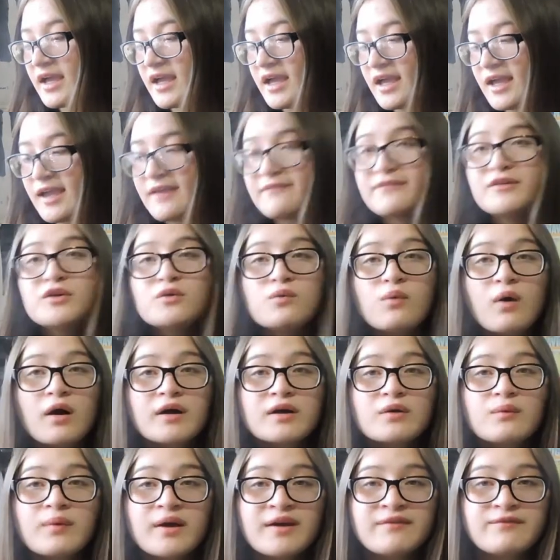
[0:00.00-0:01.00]
if you want
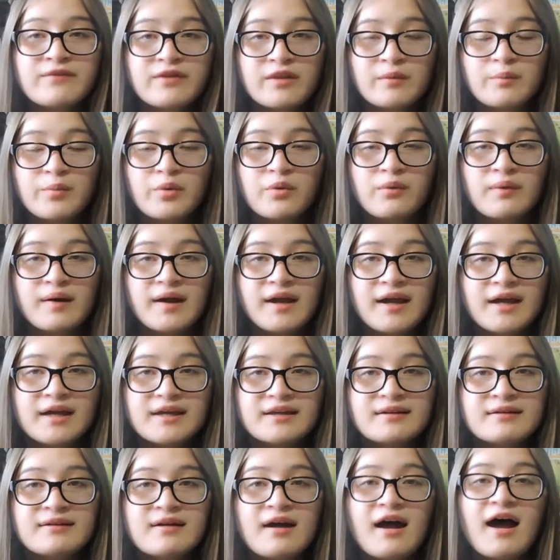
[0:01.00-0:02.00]
to wait for the
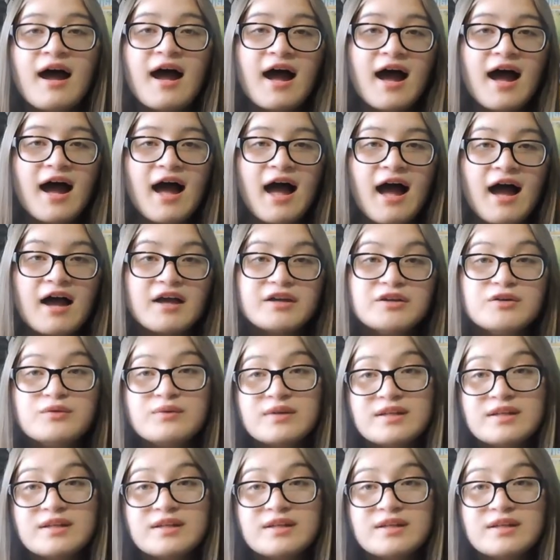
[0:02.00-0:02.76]
parade, you